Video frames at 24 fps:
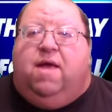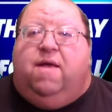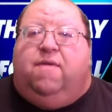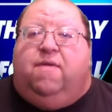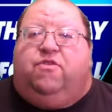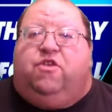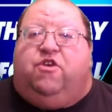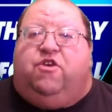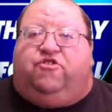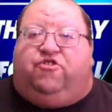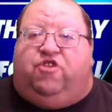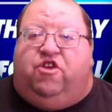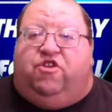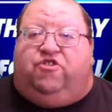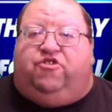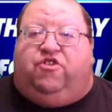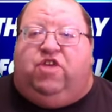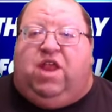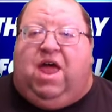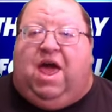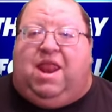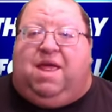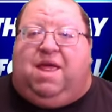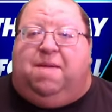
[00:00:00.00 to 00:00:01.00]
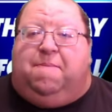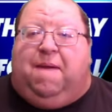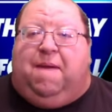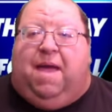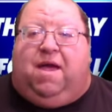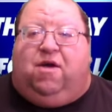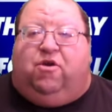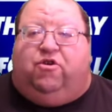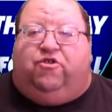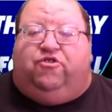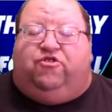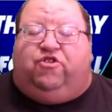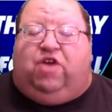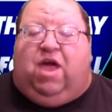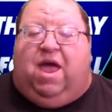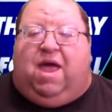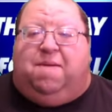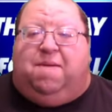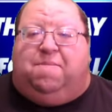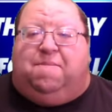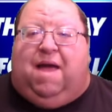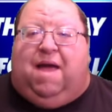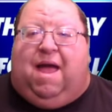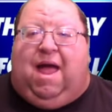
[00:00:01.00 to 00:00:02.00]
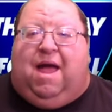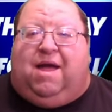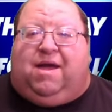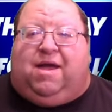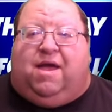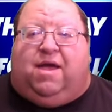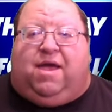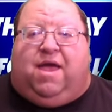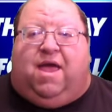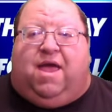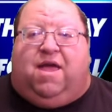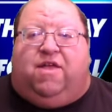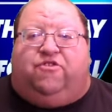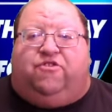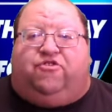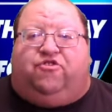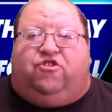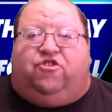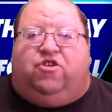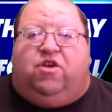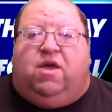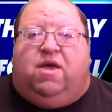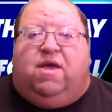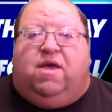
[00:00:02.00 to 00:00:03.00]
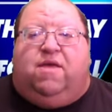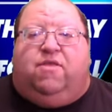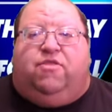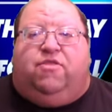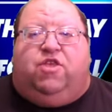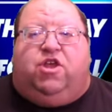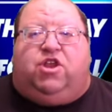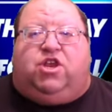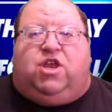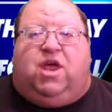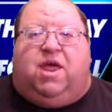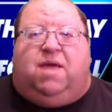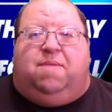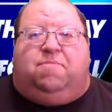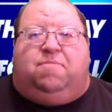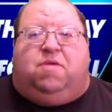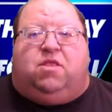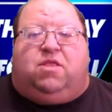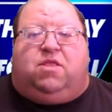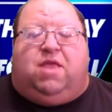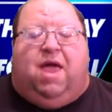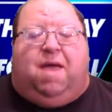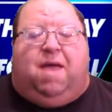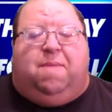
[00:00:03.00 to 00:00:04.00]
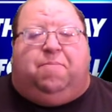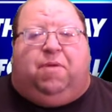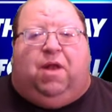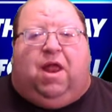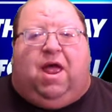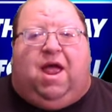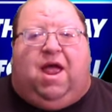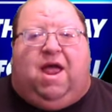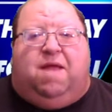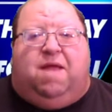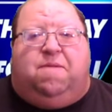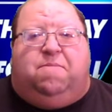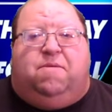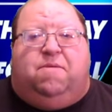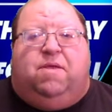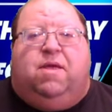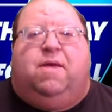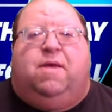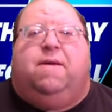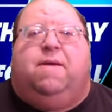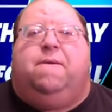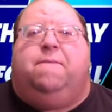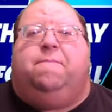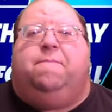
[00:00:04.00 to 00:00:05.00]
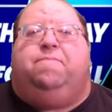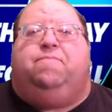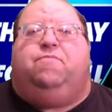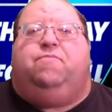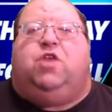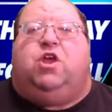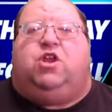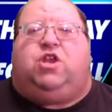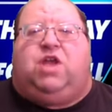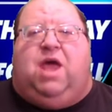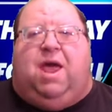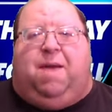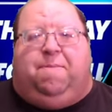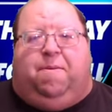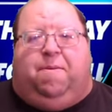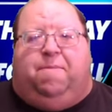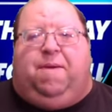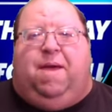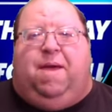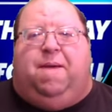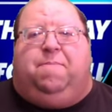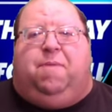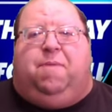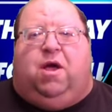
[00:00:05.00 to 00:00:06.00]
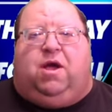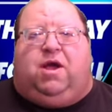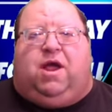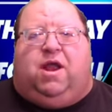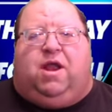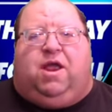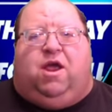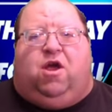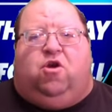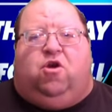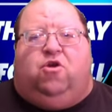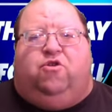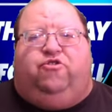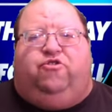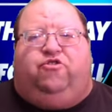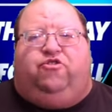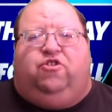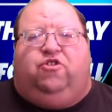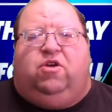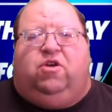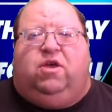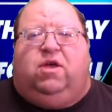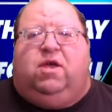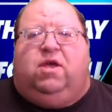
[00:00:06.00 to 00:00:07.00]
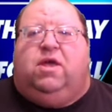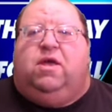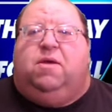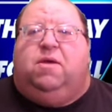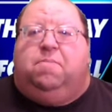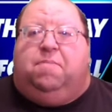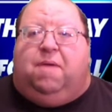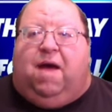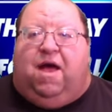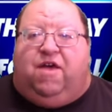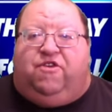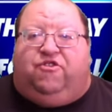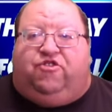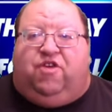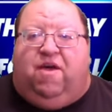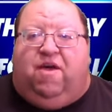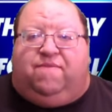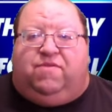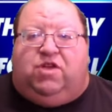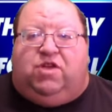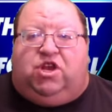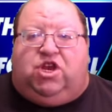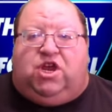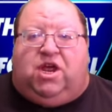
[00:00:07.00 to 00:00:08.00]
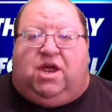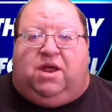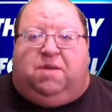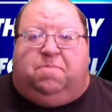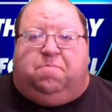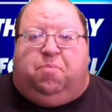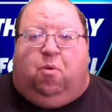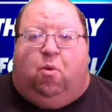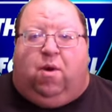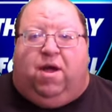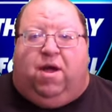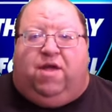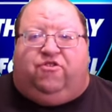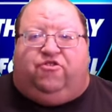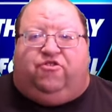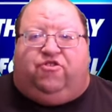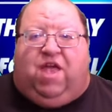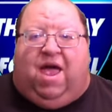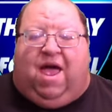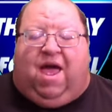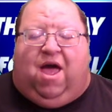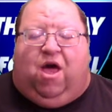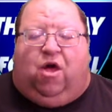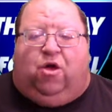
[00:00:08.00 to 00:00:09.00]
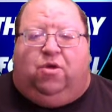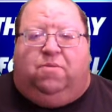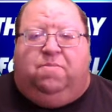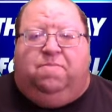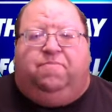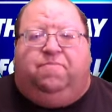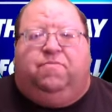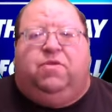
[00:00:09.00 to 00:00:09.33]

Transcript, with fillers: The Cincinnati Bengals came back against the team that they played, the Tampa Bay Buccaneers, by 17 points down.